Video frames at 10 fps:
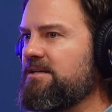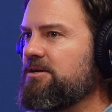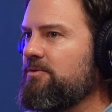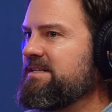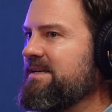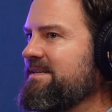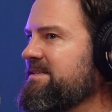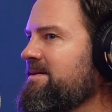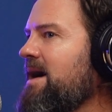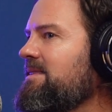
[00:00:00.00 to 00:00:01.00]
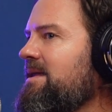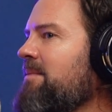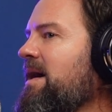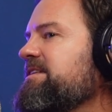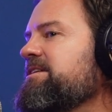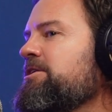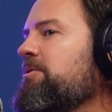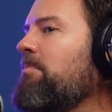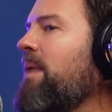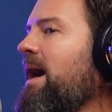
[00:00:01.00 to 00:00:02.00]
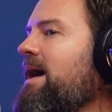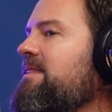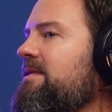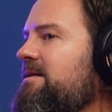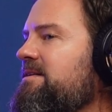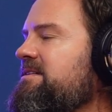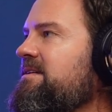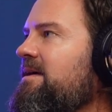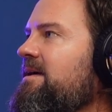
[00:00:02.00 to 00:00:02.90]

So it's not that I'm asking you to buy this